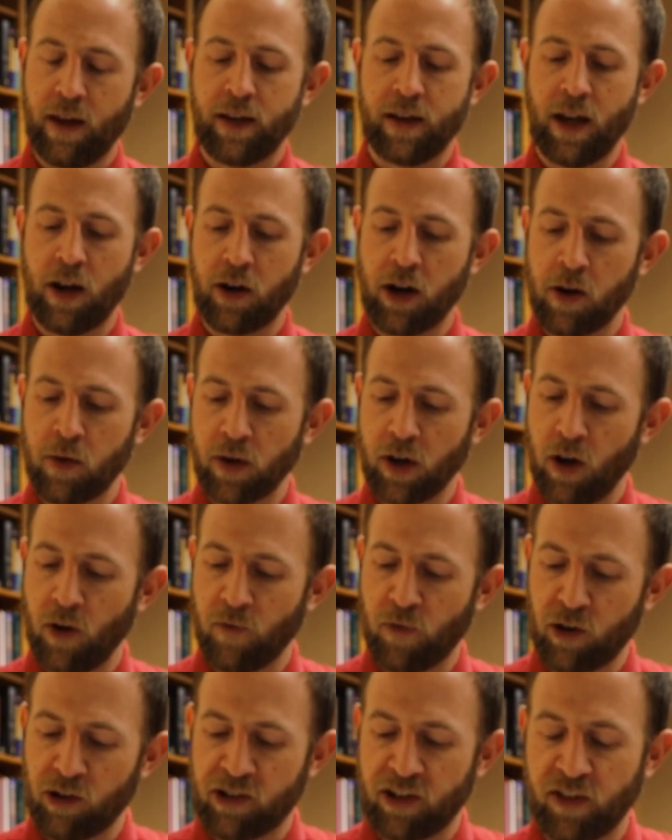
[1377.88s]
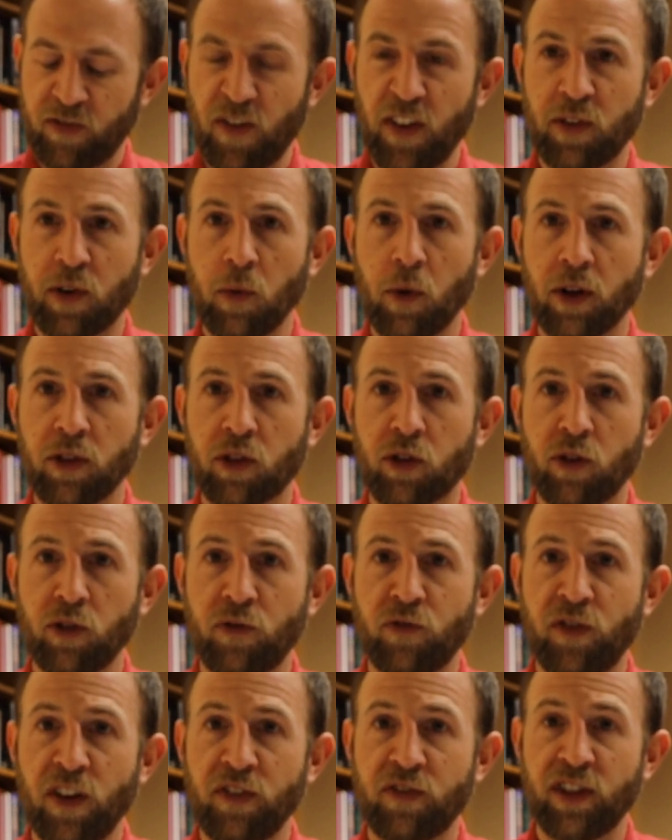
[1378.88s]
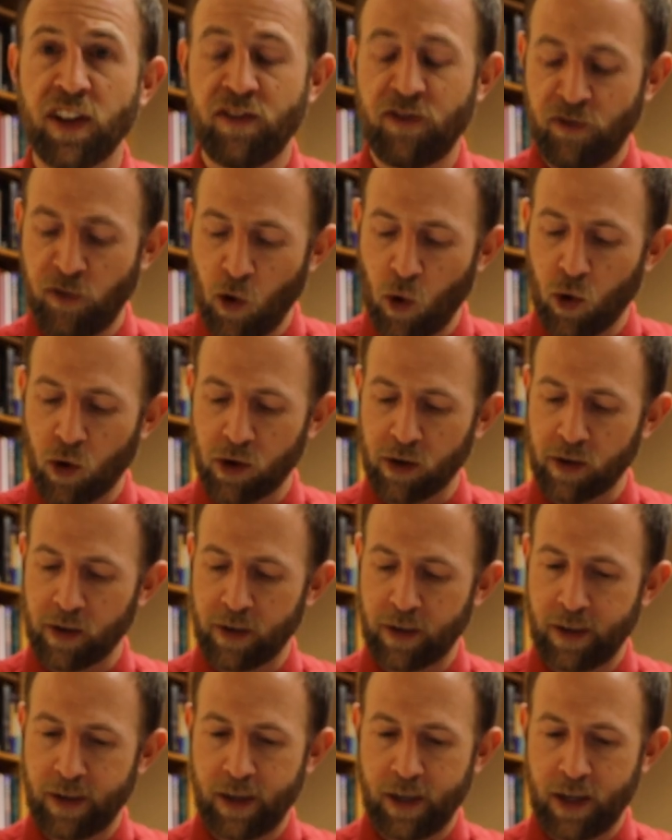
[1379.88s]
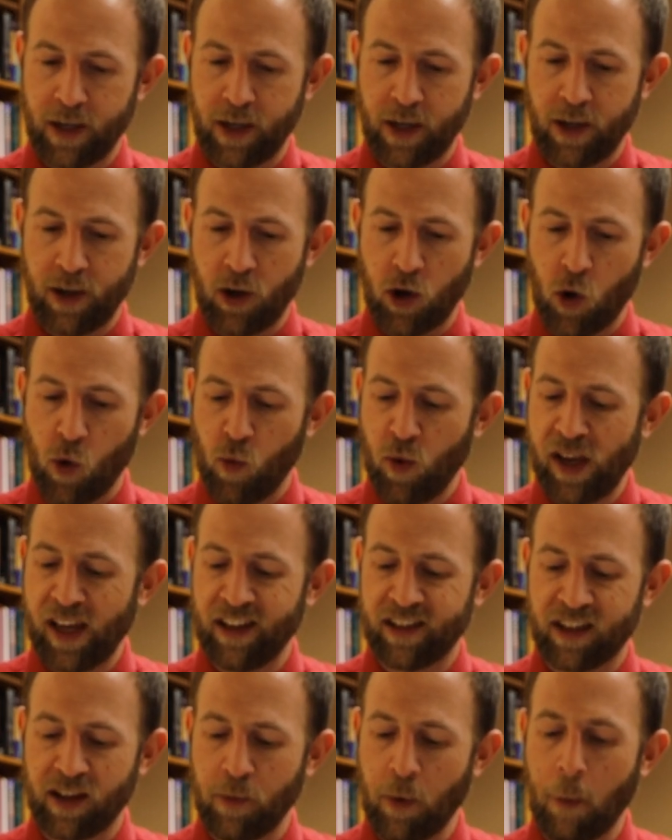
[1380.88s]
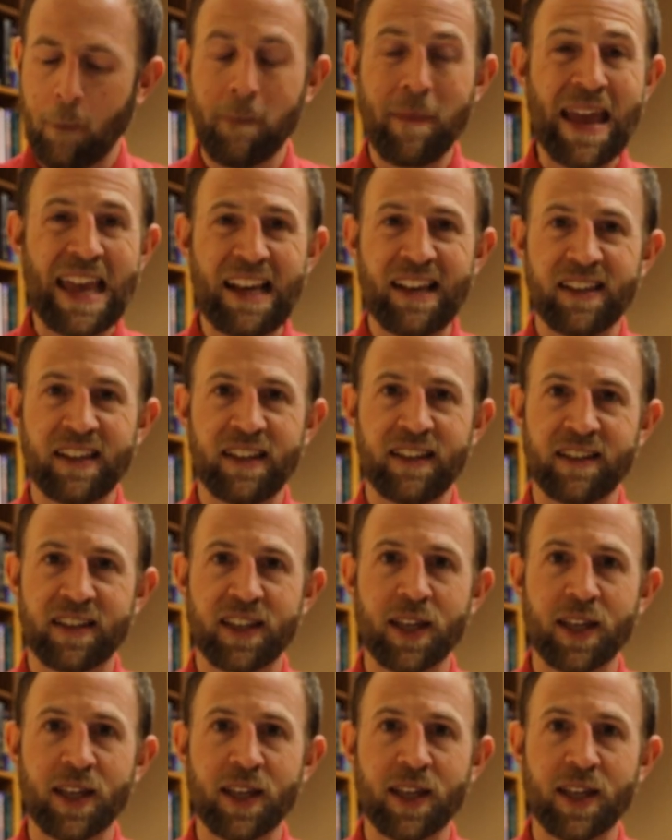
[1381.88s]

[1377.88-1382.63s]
Now, here we go, verses 51 through 54. We get some amazing